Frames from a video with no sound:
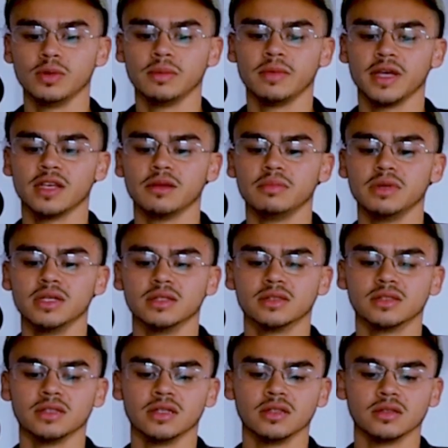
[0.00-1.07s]
you've been making
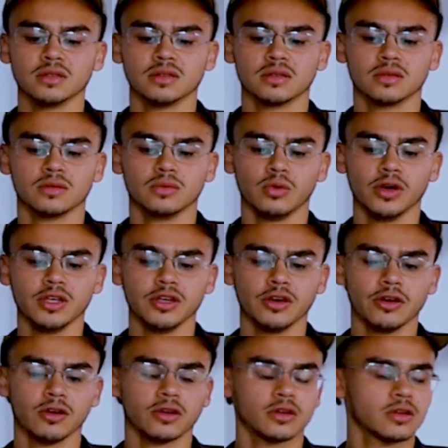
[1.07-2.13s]
beats since what
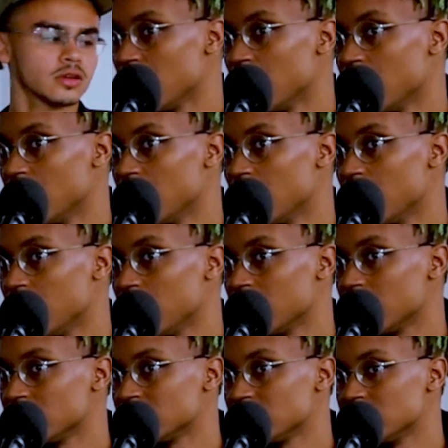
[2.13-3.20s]
year?
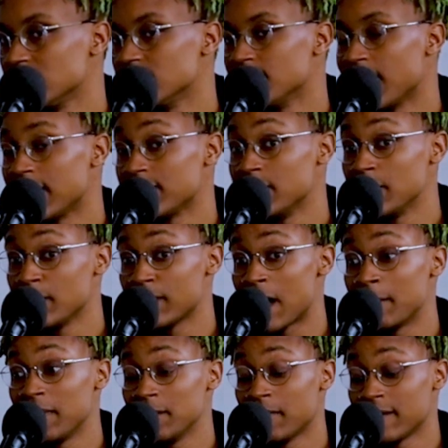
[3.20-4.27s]
I
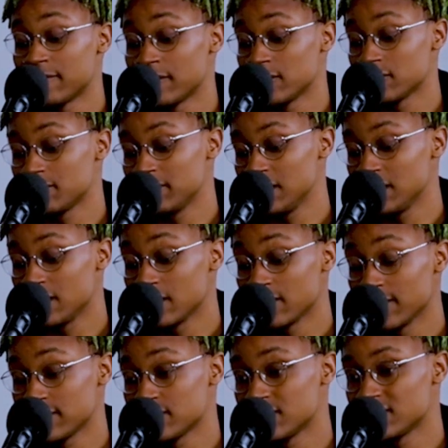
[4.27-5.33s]
made my first beat
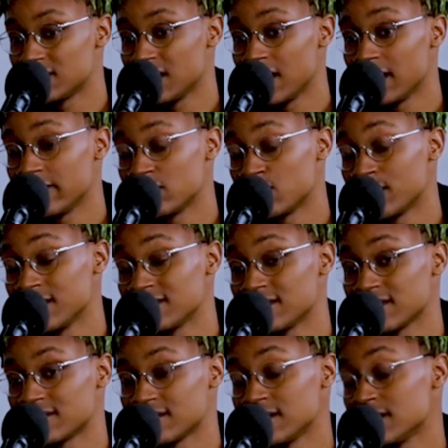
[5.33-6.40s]
Christmas Day of
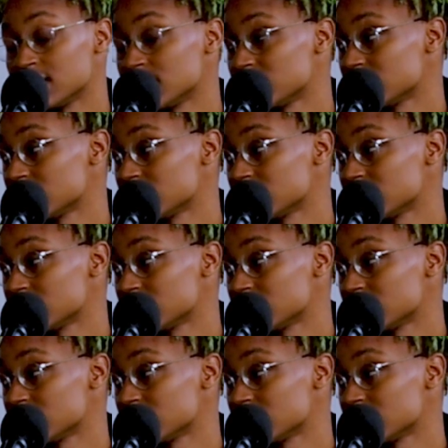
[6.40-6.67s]
2016.